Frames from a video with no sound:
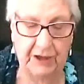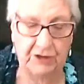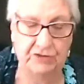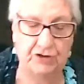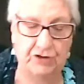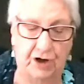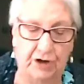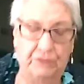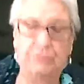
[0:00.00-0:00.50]

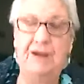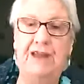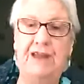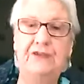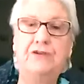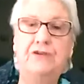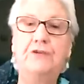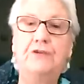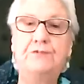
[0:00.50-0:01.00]
John
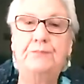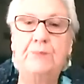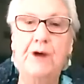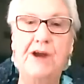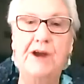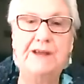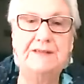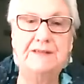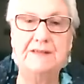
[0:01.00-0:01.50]
Randolph
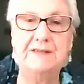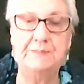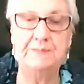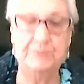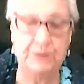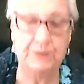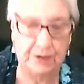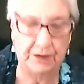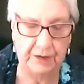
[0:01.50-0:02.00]
Price's
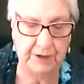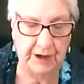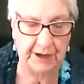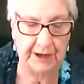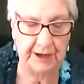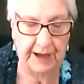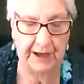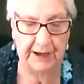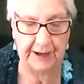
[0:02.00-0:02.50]
book,
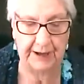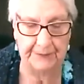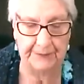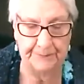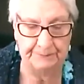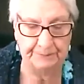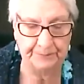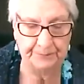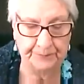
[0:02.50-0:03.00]
the